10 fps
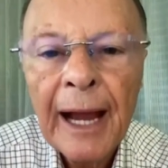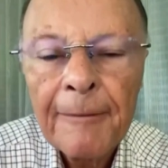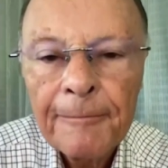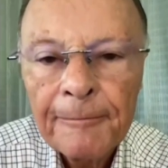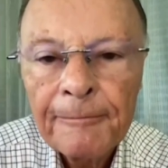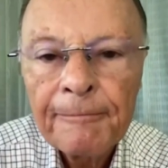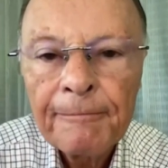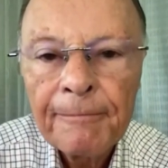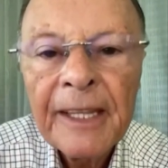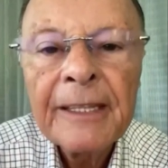
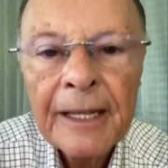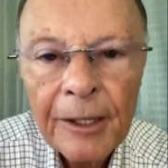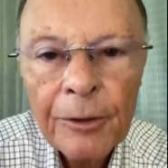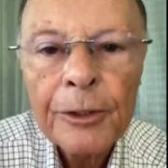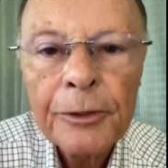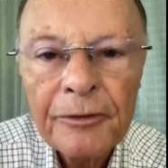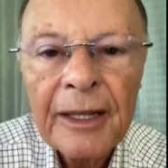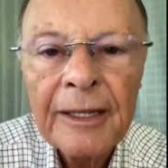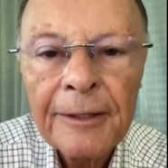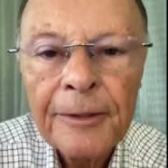with
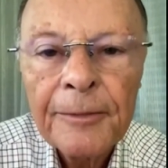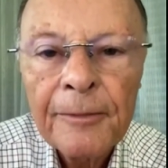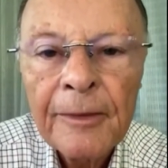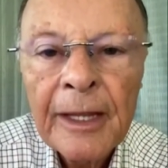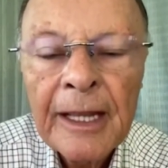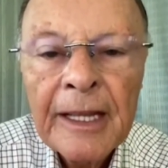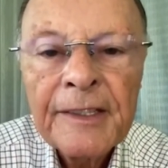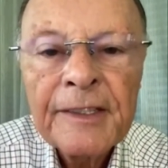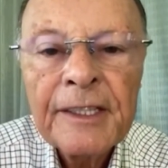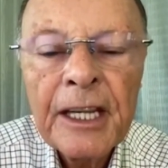vanity so that
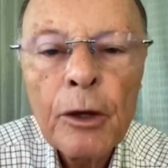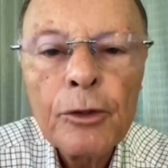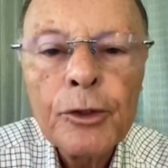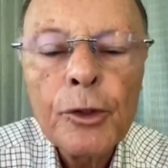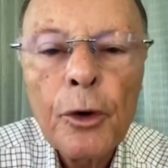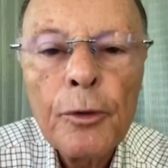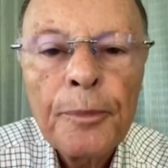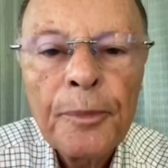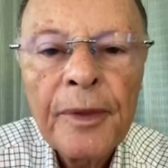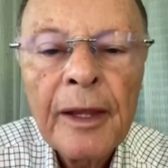he can take me,
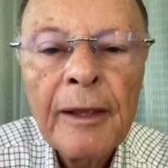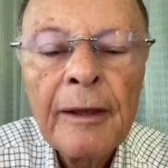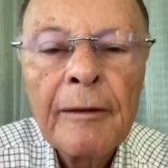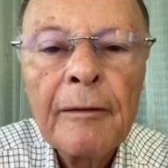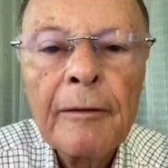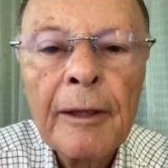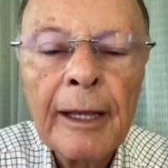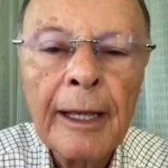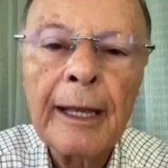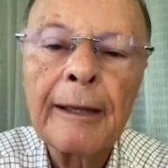
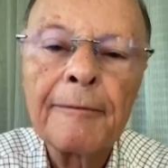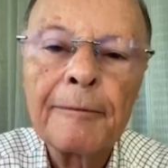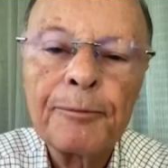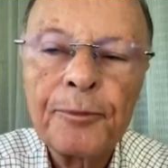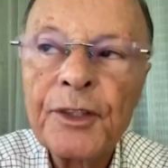trap me.